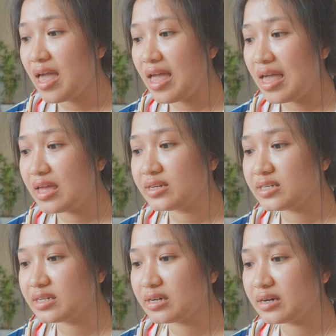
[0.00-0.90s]

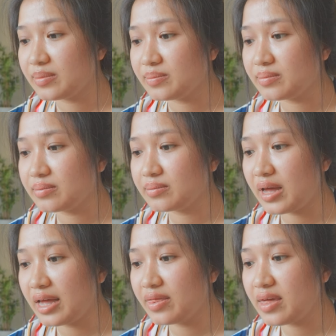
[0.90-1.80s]
and um,
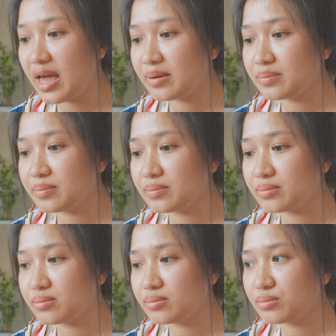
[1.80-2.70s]
I think I'm